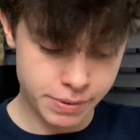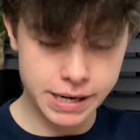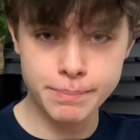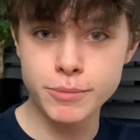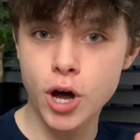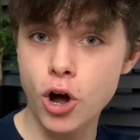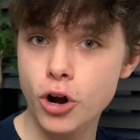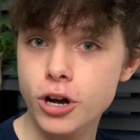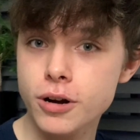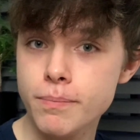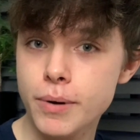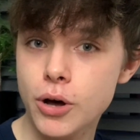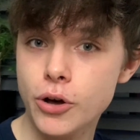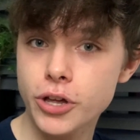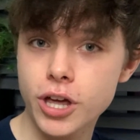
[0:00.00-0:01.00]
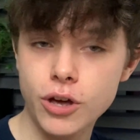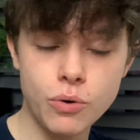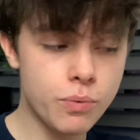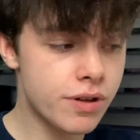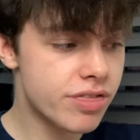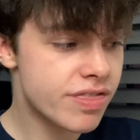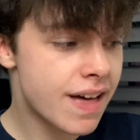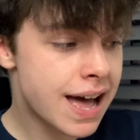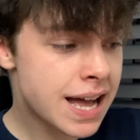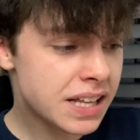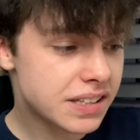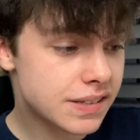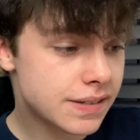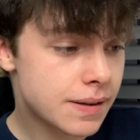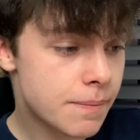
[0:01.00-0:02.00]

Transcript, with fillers: But I'm not going to bore you with that.